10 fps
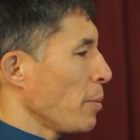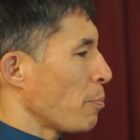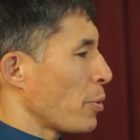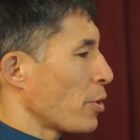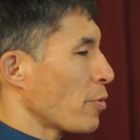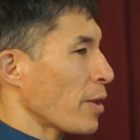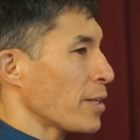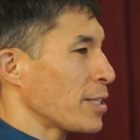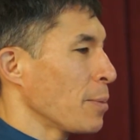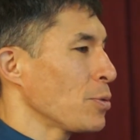put it around the
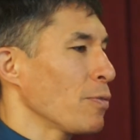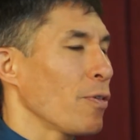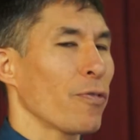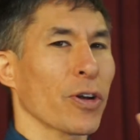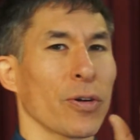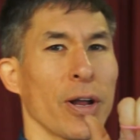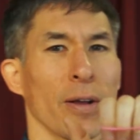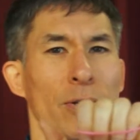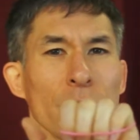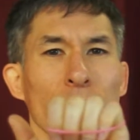tips of your
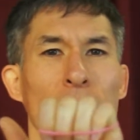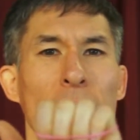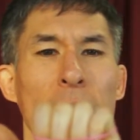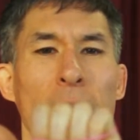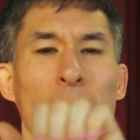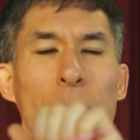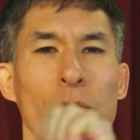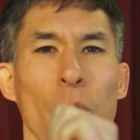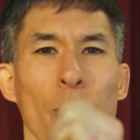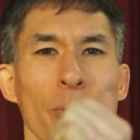fingernails, and when
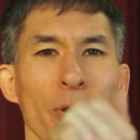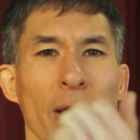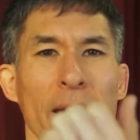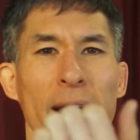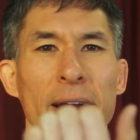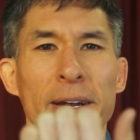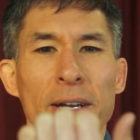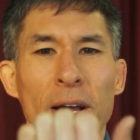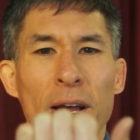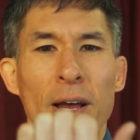you open your hand,
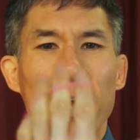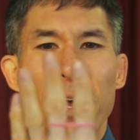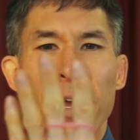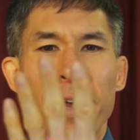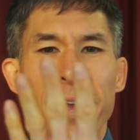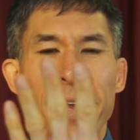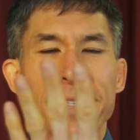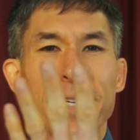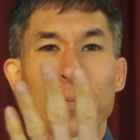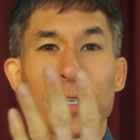it
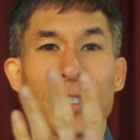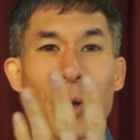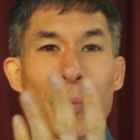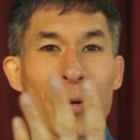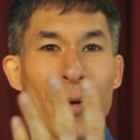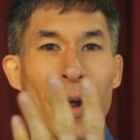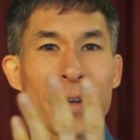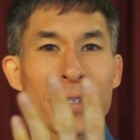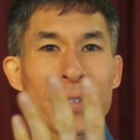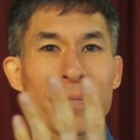seems to jump
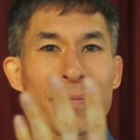across.